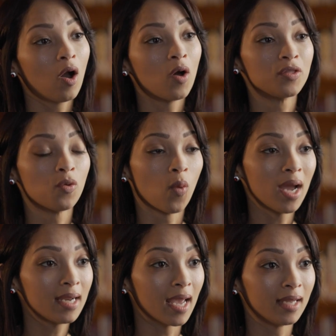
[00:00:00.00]
On the
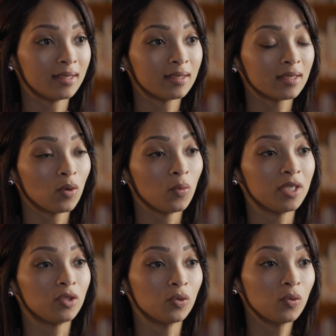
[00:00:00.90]
one hand, we
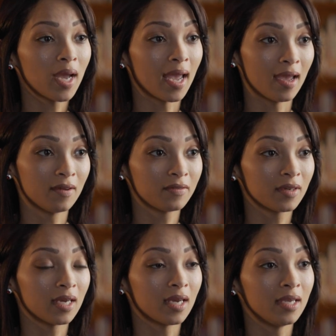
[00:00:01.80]
do have
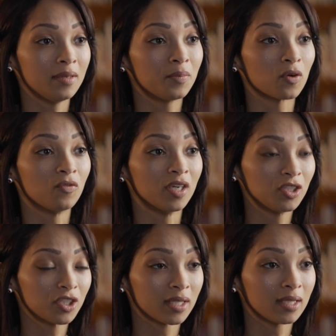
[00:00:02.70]
a
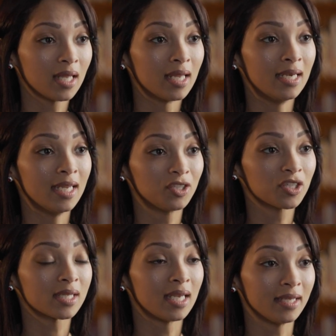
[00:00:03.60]
provincial
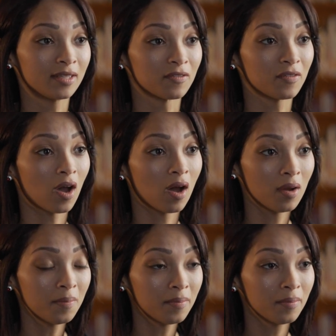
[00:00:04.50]
legislative arm,